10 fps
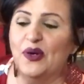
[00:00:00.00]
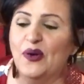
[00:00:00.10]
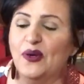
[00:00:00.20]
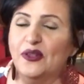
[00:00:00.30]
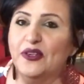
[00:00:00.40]

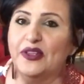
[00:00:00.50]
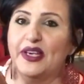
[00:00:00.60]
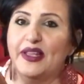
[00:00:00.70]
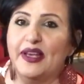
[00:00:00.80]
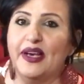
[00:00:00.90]
older
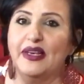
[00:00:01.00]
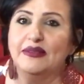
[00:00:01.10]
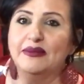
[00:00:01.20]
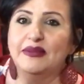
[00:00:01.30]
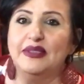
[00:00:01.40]
than, uh,
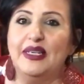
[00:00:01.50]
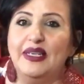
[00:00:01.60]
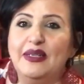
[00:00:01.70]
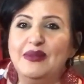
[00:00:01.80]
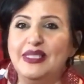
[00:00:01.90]

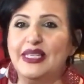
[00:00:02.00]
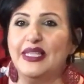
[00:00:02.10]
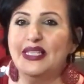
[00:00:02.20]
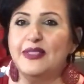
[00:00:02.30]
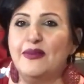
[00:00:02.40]
let's say at
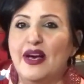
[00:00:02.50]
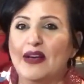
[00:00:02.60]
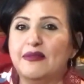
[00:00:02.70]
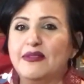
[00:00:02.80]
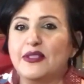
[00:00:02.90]
least
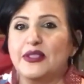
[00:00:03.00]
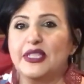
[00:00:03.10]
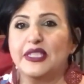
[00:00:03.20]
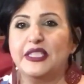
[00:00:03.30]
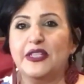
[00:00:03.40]
five to
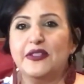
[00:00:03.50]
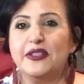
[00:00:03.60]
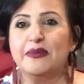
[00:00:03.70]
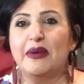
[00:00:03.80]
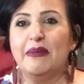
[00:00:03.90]
six
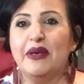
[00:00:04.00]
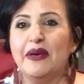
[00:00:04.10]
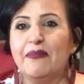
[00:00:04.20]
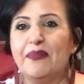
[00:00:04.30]
years maybe.